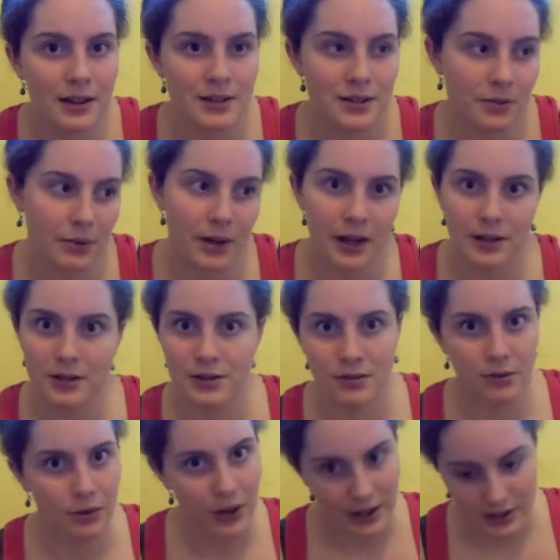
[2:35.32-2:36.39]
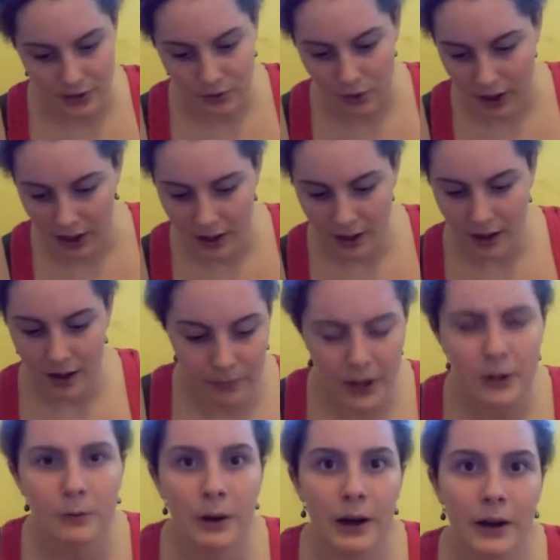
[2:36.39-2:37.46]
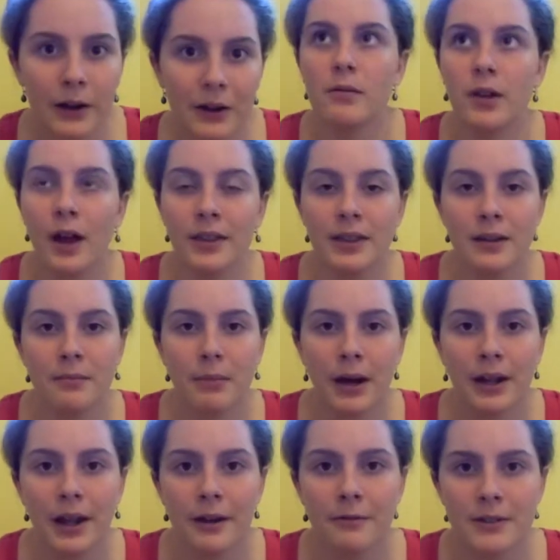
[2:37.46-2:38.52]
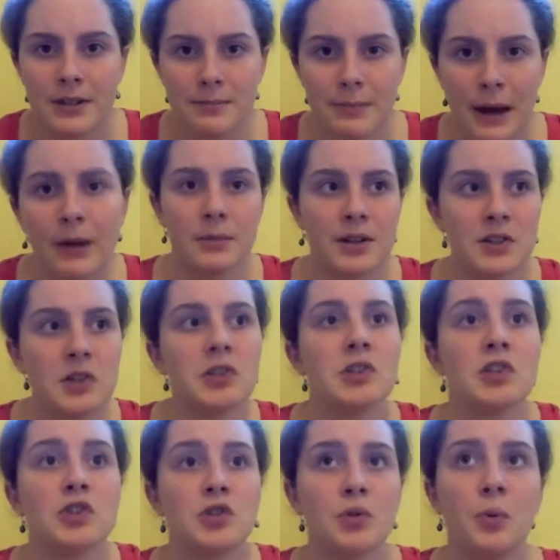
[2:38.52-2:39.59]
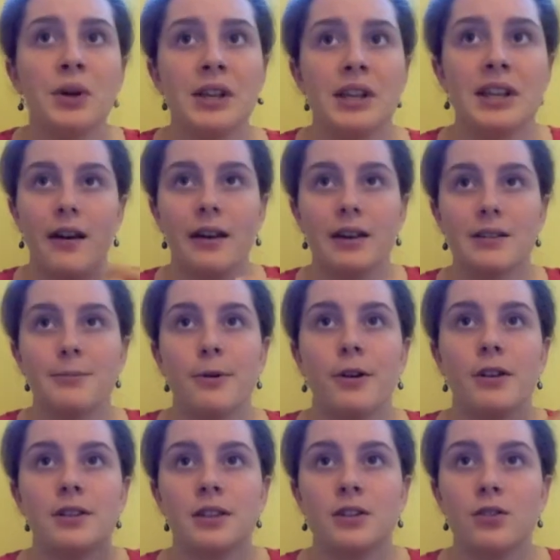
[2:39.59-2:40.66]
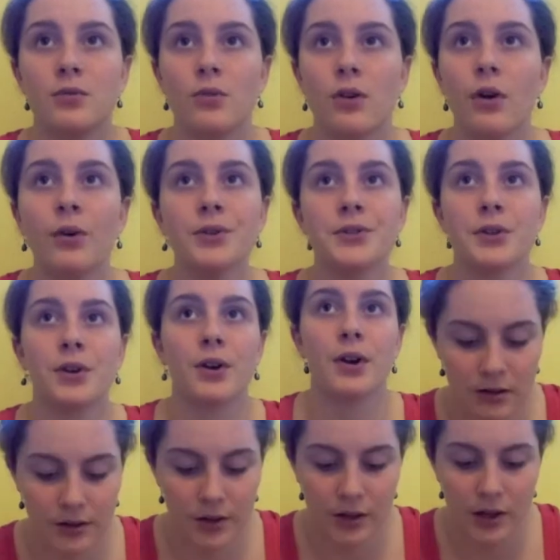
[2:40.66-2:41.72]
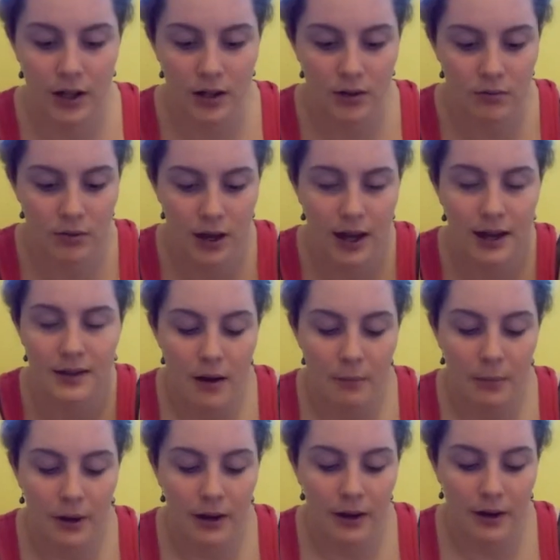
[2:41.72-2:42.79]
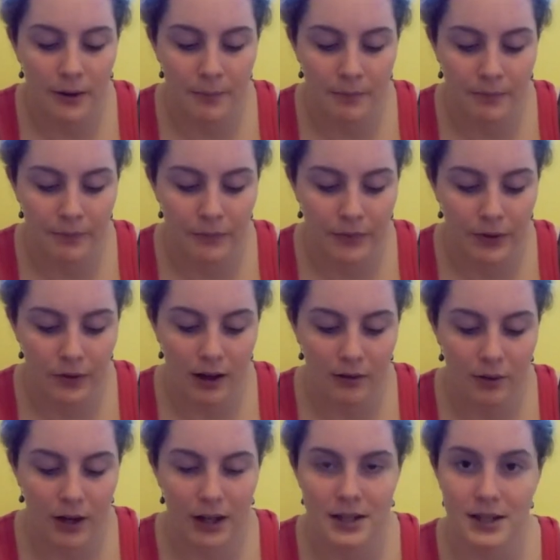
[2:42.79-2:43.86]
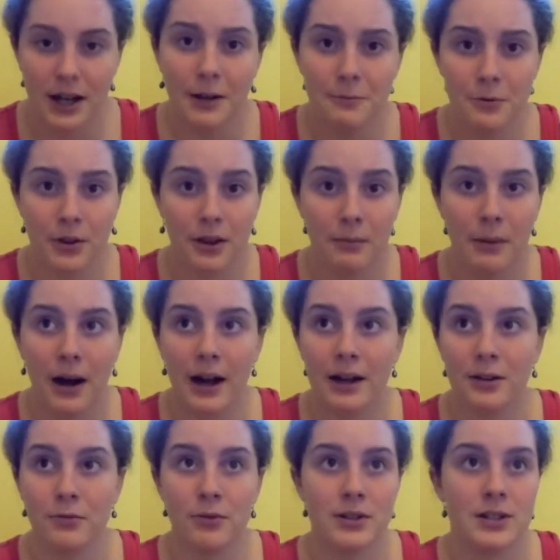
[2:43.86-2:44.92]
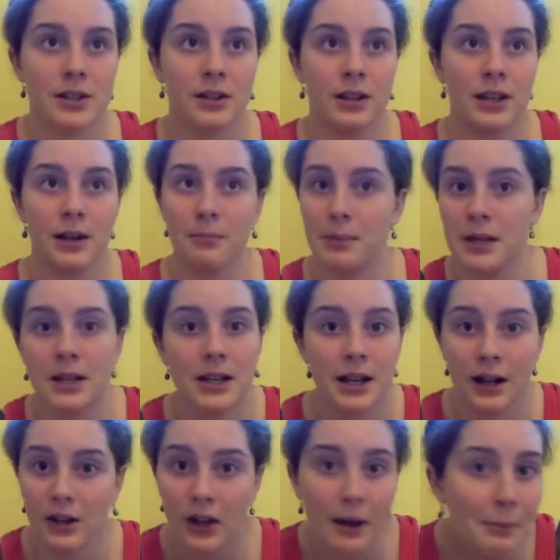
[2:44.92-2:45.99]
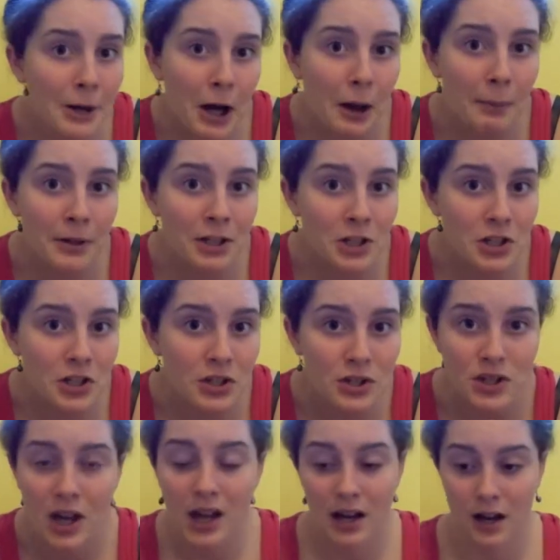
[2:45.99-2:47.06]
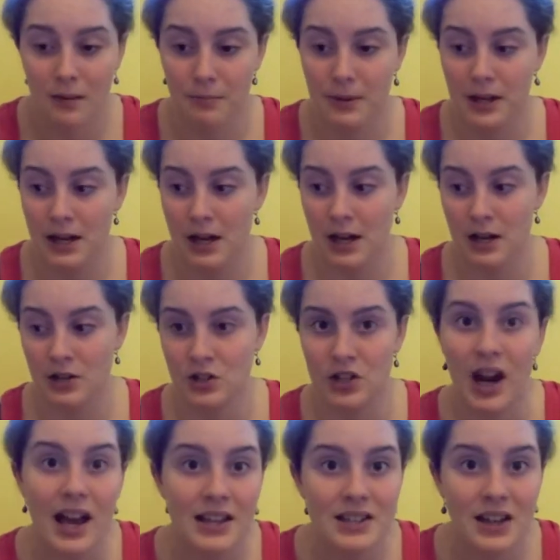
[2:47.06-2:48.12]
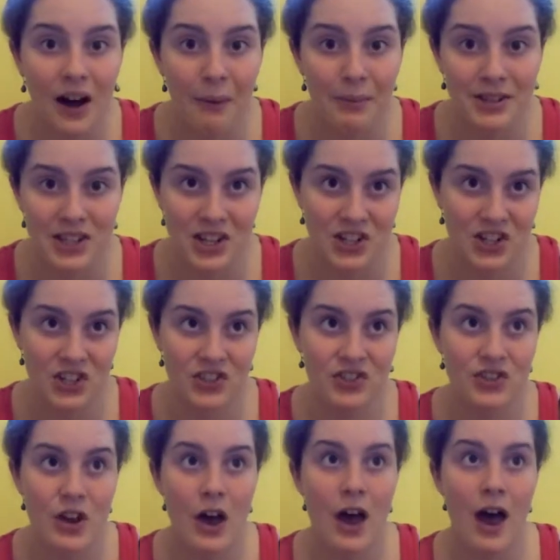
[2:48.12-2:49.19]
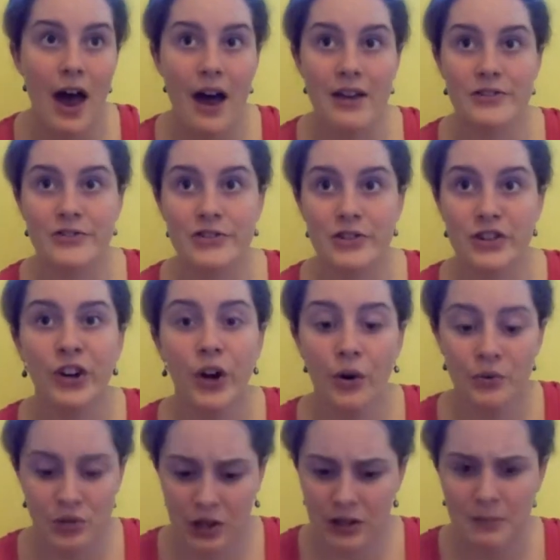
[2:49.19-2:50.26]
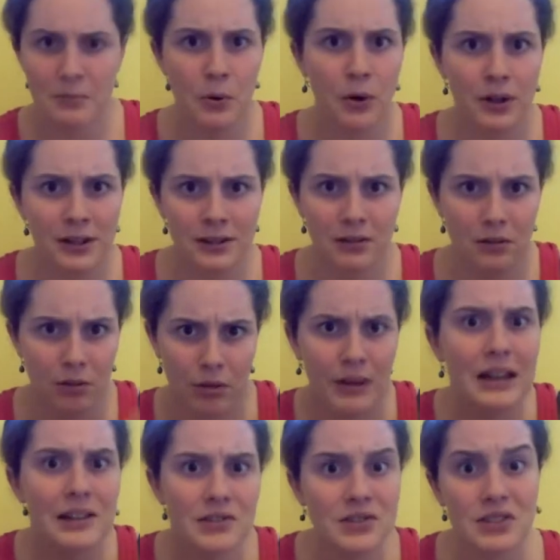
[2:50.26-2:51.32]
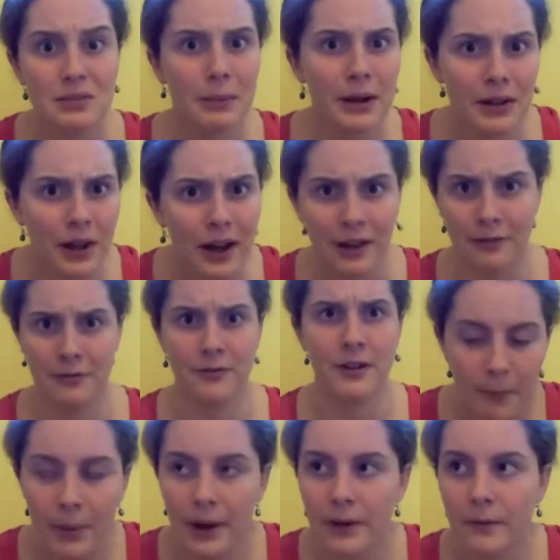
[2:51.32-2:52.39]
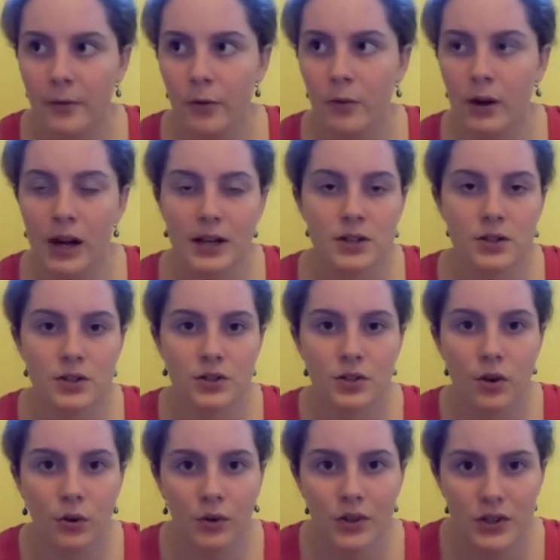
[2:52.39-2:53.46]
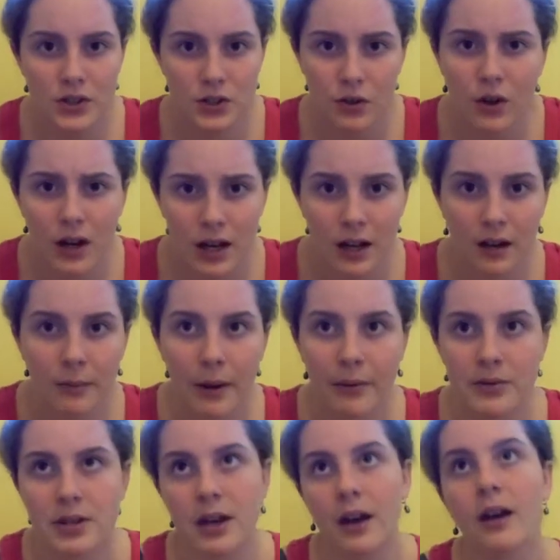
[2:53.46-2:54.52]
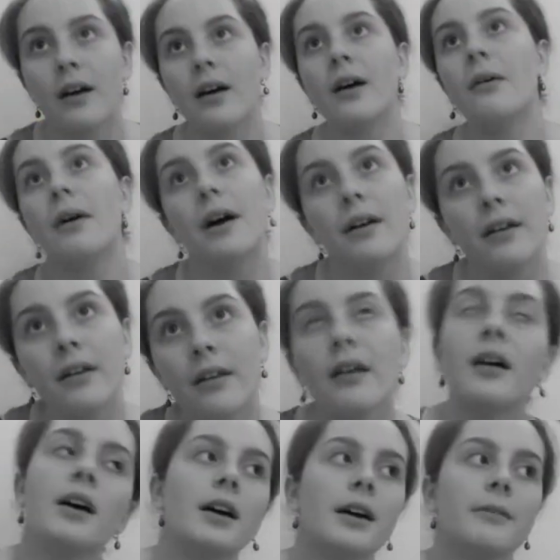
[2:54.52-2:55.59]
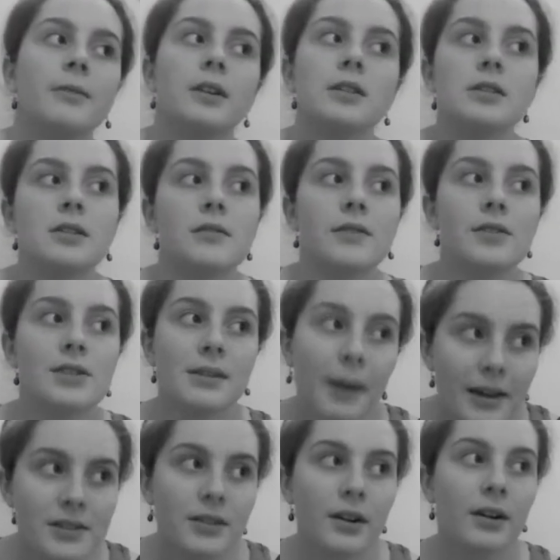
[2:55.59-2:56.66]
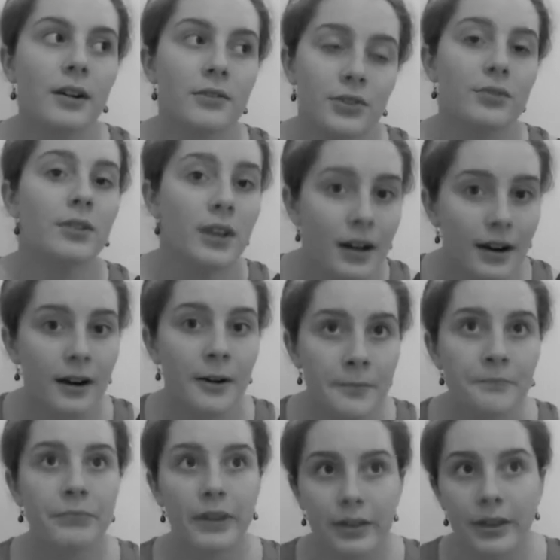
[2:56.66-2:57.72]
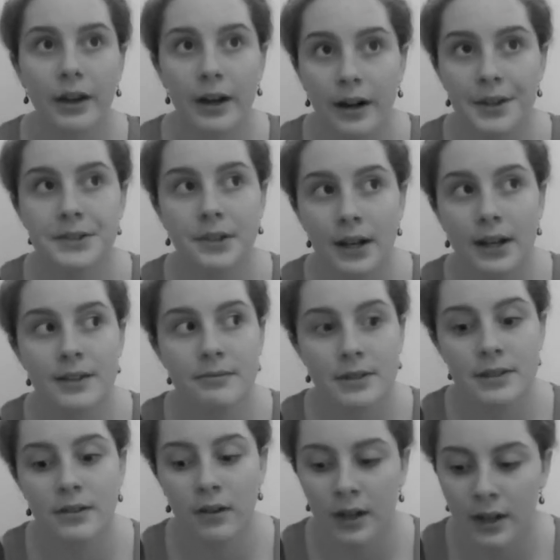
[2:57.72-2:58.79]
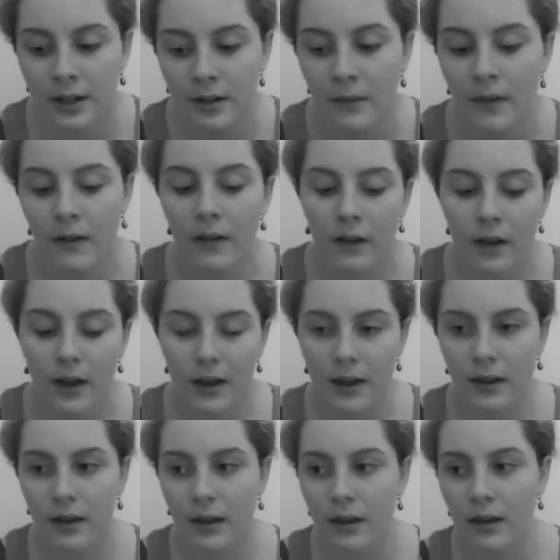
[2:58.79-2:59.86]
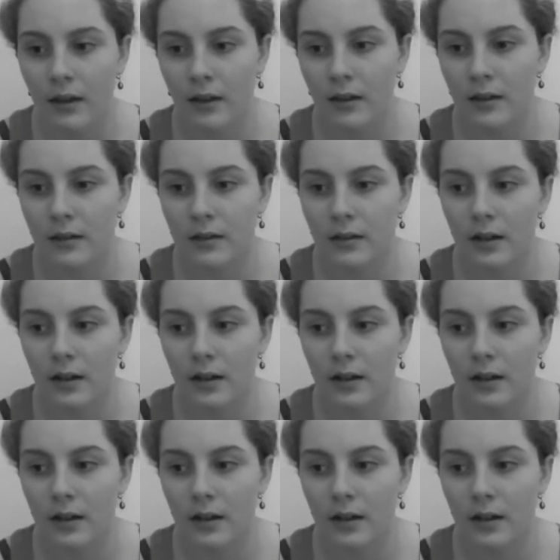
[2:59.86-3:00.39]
the way I just told that story. Meanwhile, not that my life is better because he's in Sweden, experiencing new culture, learning new things, but when I Skyped with him, I had recently competed in climbing competitions, competed in jazz competitions, and, done important things in my life. But when I told the story to him, I was like, well, I finished first semester of junior year. I think I got straight A's, which is good. And